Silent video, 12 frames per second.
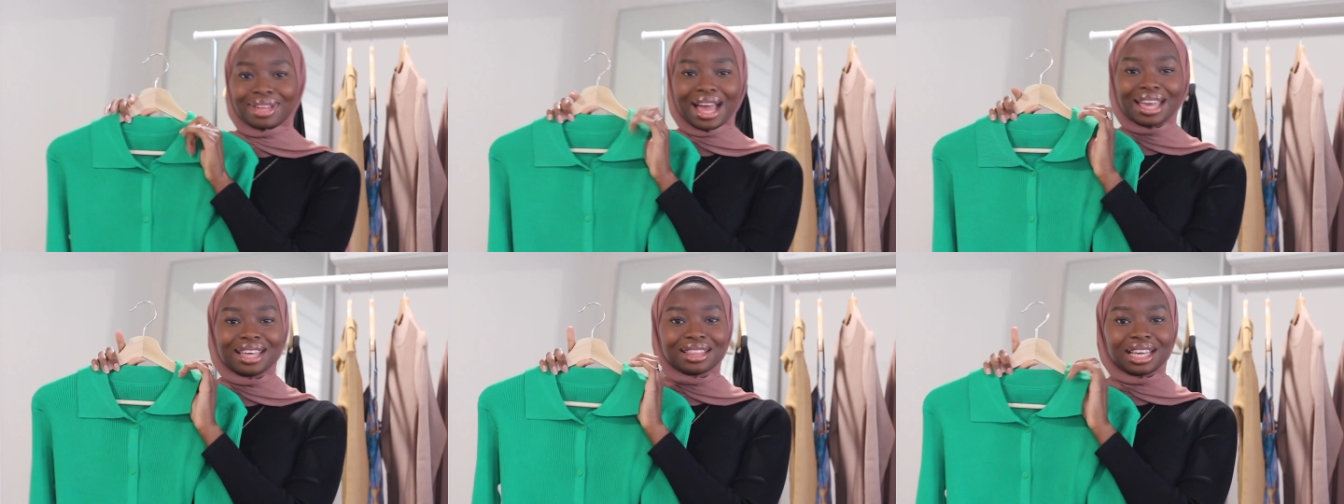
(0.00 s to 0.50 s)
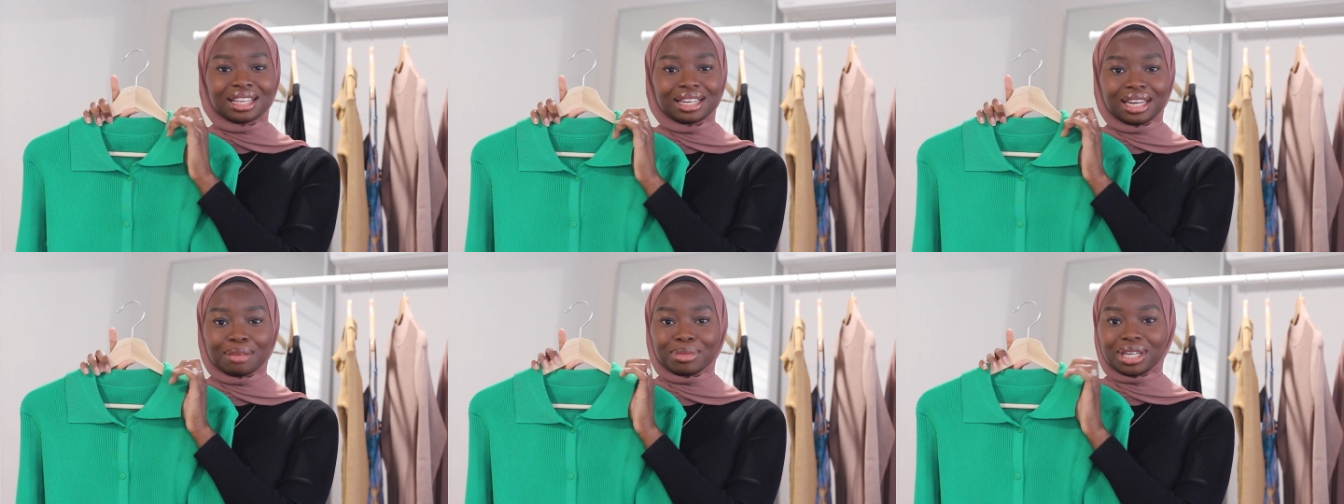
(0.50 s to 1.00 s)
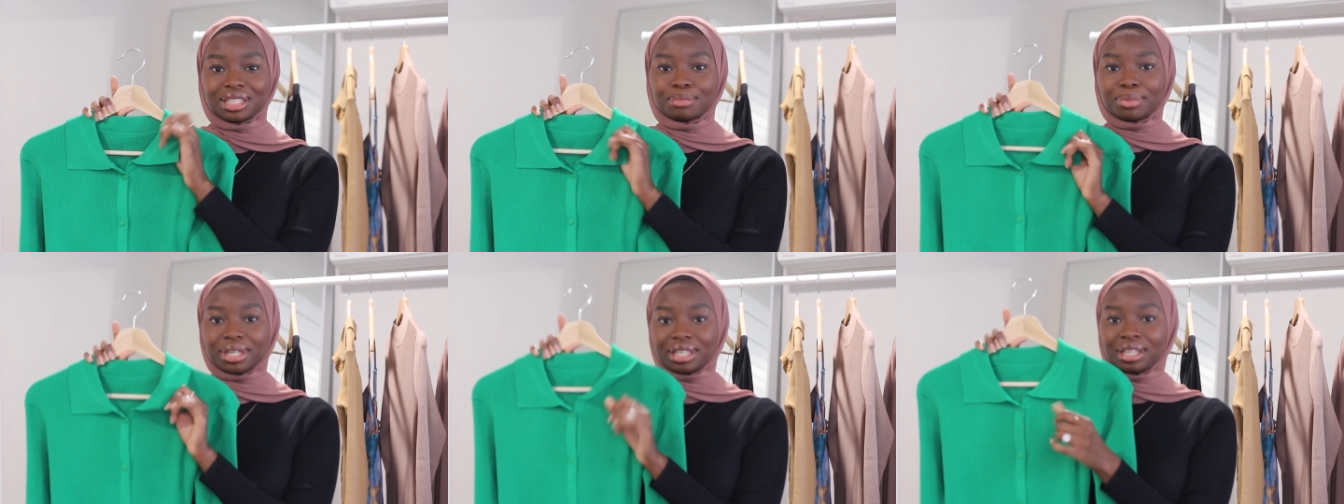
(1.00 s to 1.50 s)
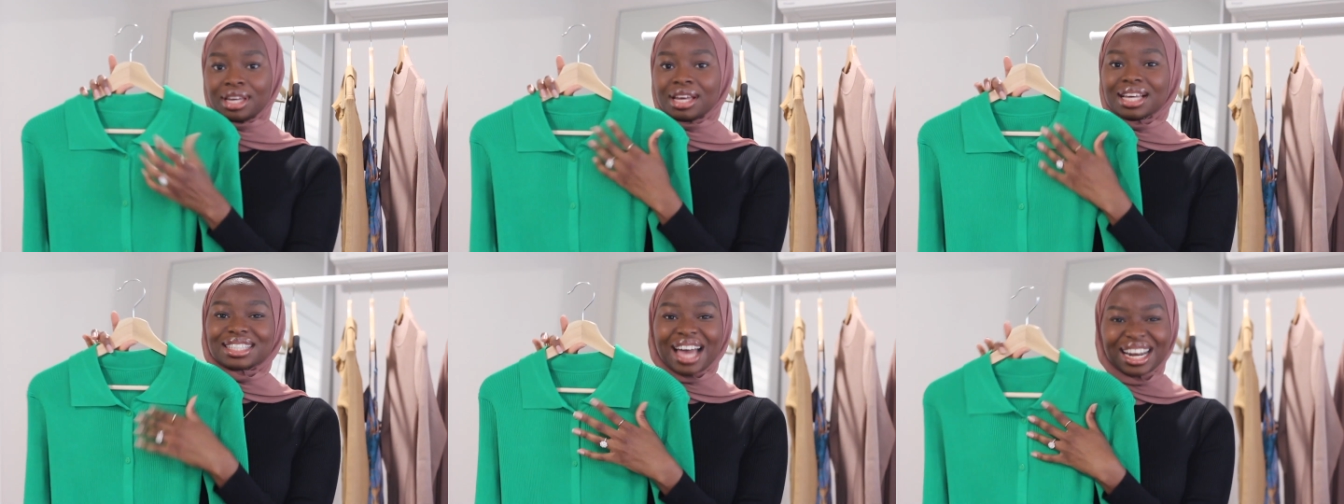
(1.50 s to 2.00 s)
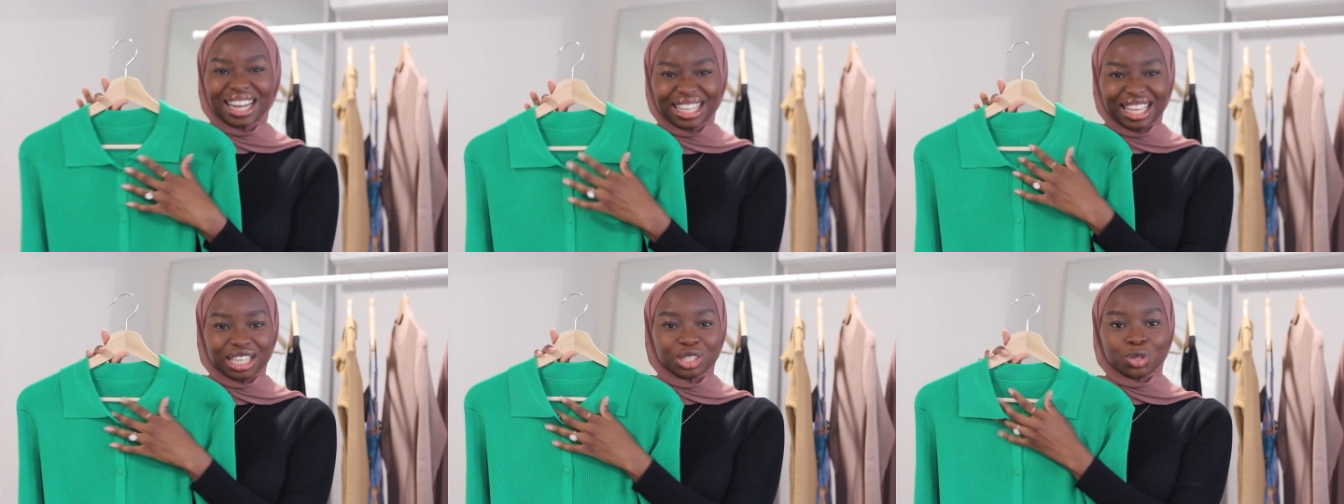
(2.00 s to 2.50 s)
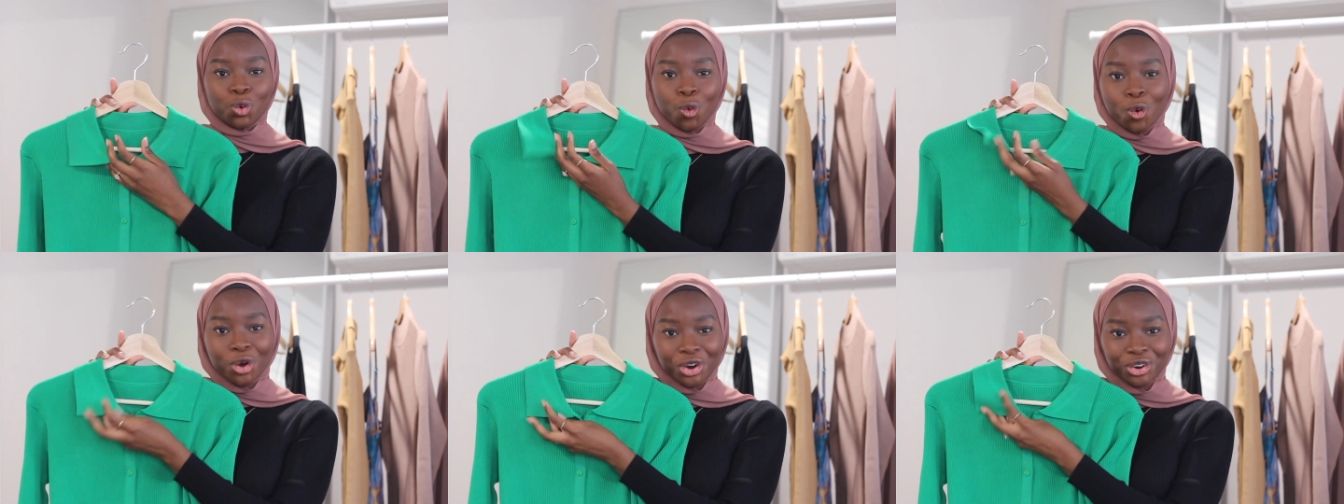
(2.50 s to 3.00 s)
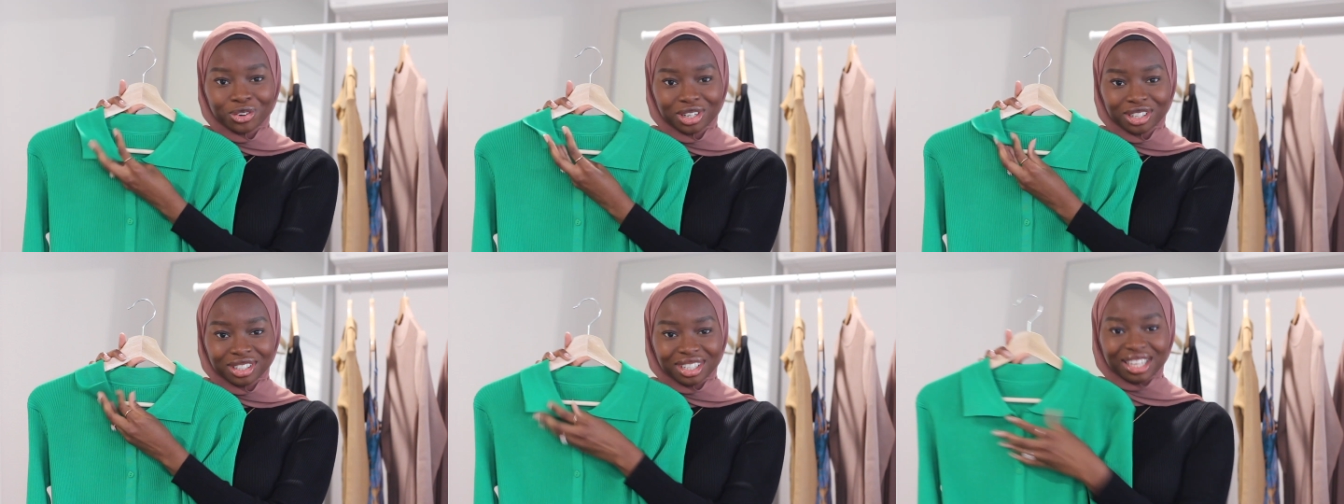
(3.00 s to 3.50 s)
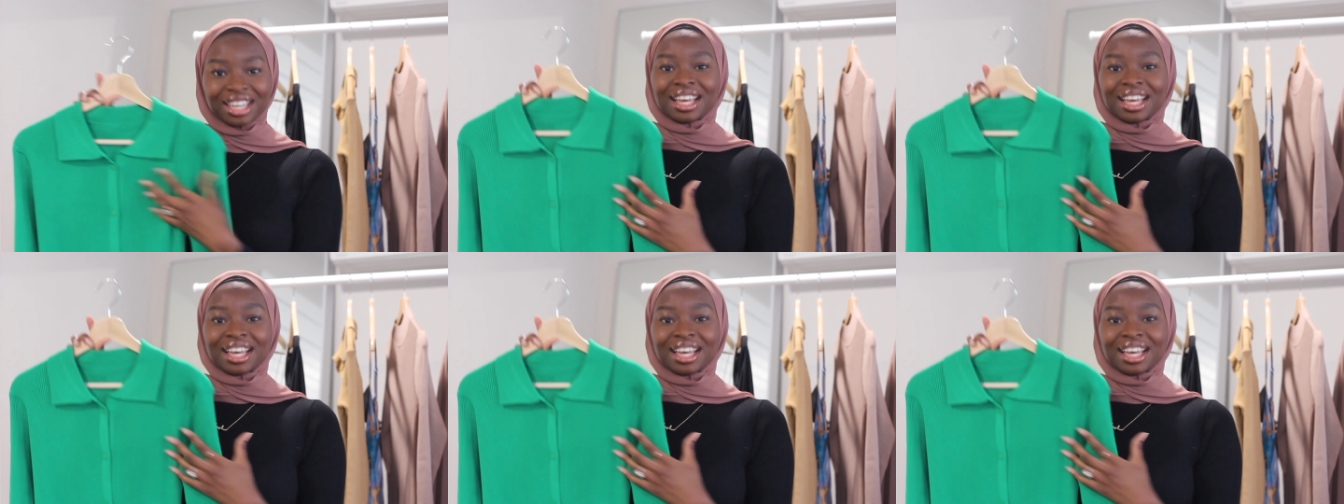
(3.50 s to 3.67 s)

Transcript: I can't think of the name of this, but it's kind of like that schoolgirl look.